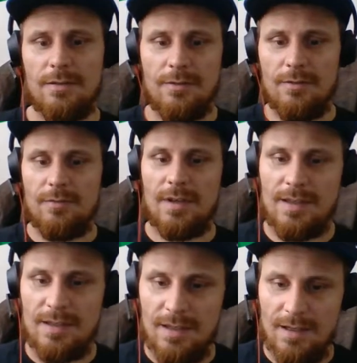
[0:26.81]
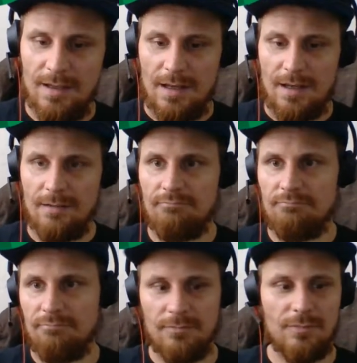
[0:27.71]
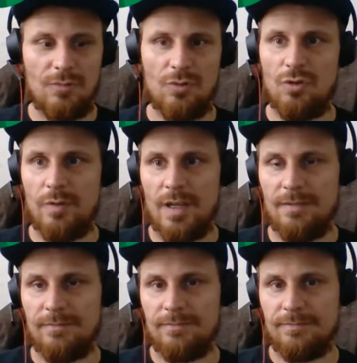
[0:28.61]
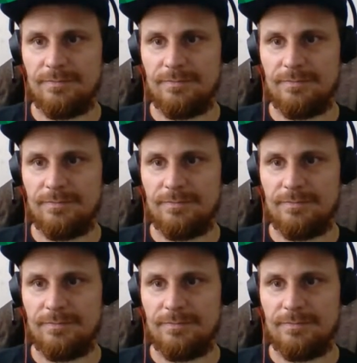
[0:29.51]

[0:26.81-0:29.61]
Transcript: So you can say like tree.